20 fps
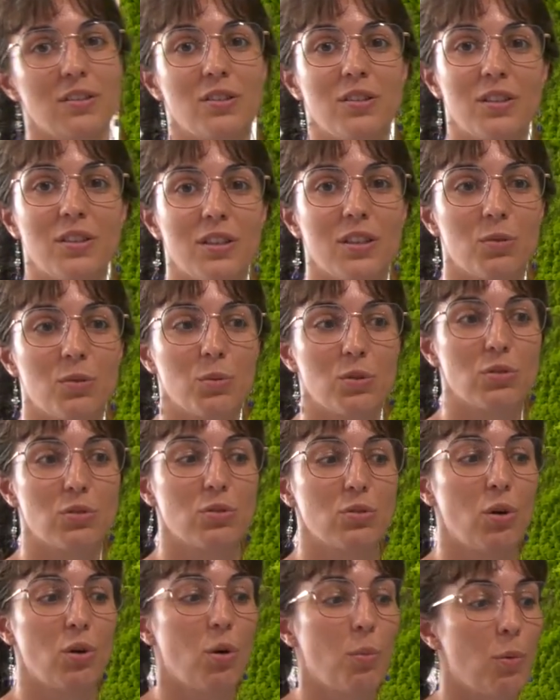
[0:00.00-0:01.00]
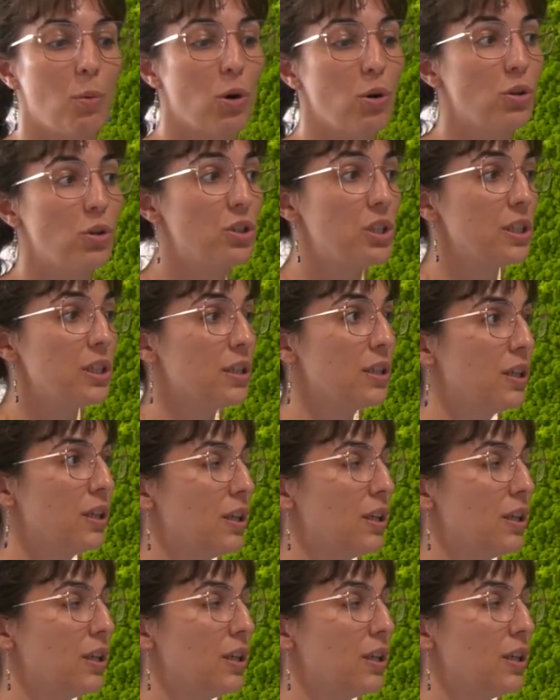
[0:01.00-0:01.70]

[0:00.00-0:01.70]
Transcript: there was homology.